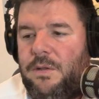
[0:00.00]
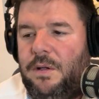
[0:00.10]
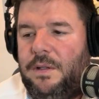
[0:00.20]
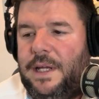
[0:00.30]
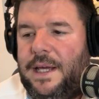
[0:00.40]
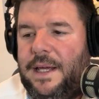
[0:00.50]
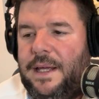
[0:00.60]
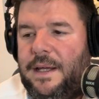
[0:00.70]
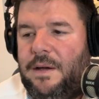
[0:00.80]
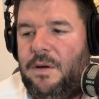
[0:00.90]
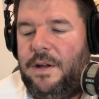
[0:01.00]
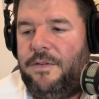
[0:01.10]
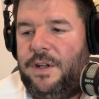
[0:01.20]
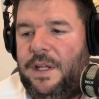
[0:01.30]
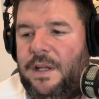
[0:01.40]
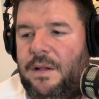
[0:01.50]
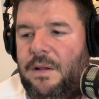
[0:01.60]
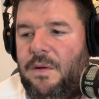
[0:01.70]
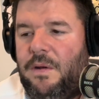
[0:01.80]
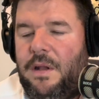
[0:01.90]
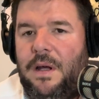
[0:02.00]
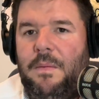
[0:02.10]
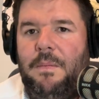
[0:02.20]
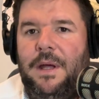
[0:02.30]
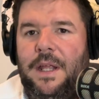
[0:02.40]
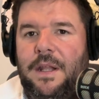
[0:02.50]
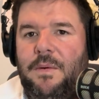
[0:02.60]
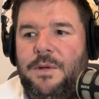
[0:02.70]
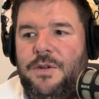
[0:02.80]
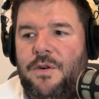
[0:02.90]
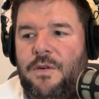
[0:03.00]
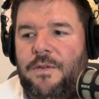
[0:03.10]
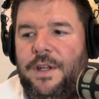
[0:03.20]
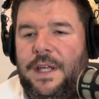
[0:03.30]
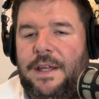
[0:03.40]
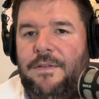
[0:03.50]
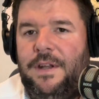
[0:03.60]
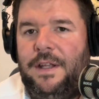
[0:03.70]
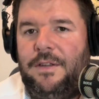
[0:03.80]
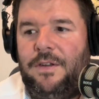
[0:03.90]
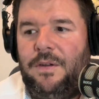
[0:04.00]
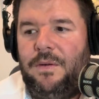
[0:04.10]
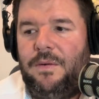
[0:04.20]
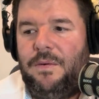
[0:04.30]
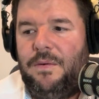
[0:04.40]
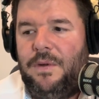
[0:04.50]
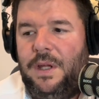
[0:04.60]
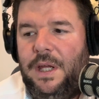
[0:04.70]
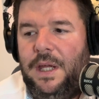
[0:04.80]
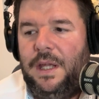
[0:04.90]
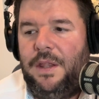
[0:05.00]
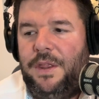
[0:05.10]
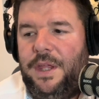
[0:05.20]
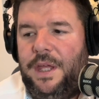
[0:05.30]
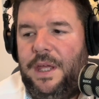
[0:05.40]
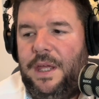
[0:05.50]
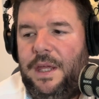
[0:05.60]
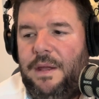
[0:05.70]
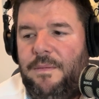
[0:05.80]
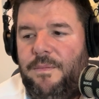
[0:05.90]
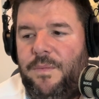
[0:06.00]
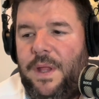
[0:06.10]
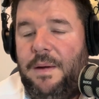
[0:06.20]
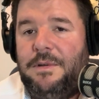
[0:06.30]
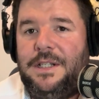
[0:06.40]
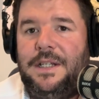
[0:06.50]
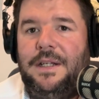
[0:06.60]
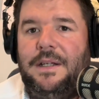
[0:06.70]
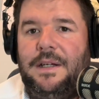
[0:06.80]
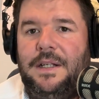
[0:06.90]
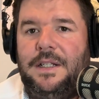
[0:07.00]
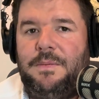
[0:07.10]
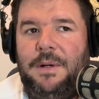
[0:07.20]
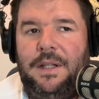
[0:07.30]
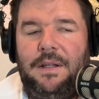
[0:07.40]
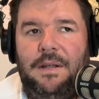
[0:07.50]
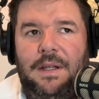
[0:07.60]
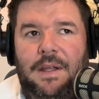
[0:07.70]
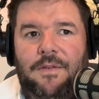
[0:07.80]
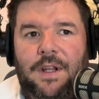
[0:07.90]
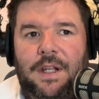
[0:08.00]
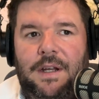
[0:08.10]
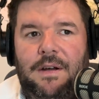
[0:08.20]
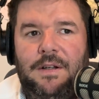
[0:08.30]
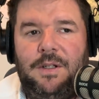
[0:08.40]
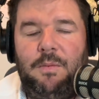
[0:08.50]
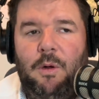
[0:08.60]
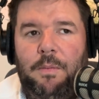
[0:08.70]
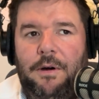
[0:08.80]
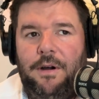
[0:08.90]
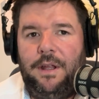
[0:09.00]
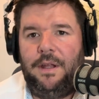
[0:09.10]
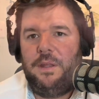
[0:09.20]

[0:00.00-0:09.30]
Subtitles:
all day, got everything loaded up, and then we drove in the evening to the embassy and spent the evening there, small party.